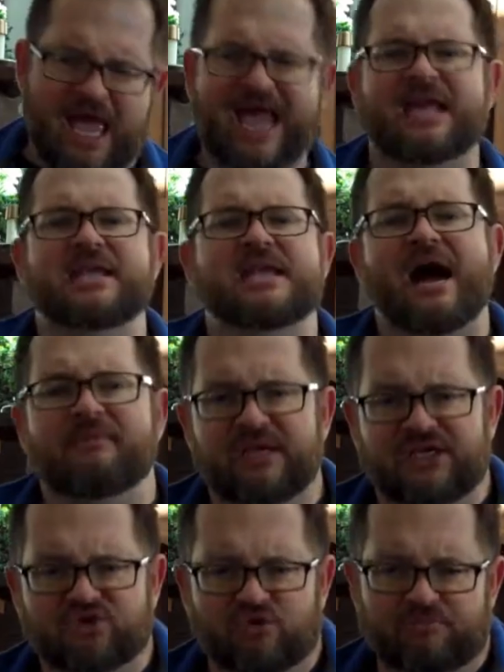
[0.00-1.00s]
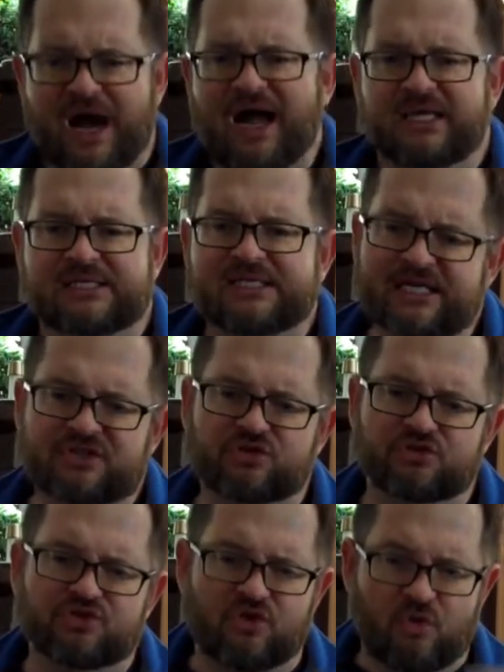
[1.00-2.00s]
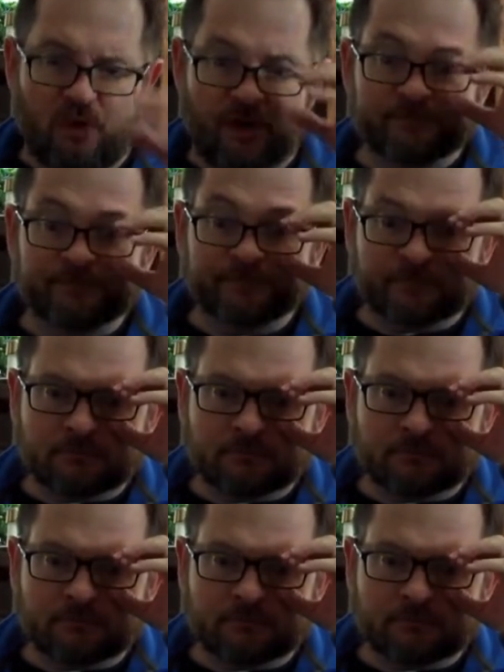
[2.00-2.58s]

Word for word: economics or politics or so on.